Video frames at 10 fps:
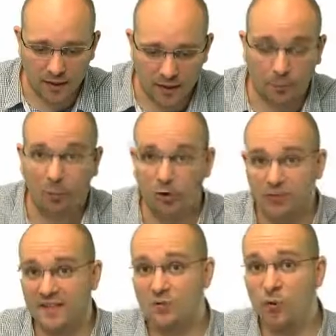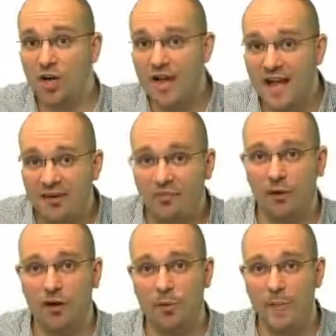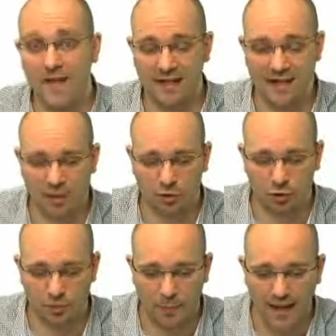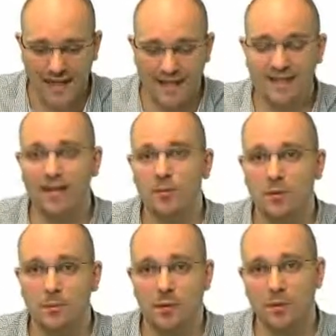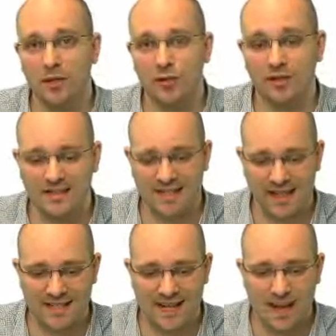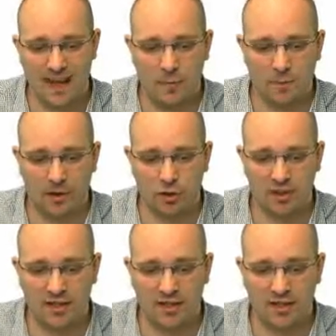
the port fast will never be encountered by the incoming BPDU in this case because